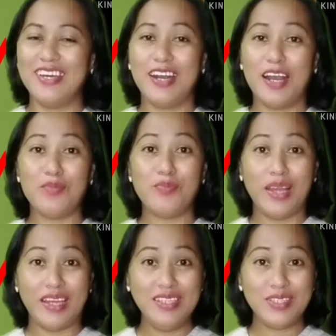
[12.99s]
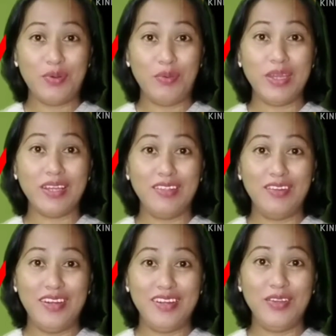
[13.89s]
a place where we can
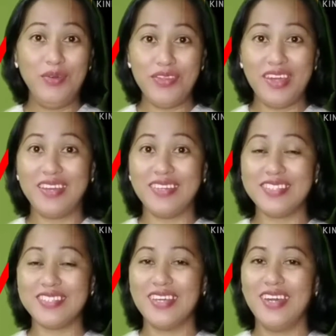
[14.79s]
learn new things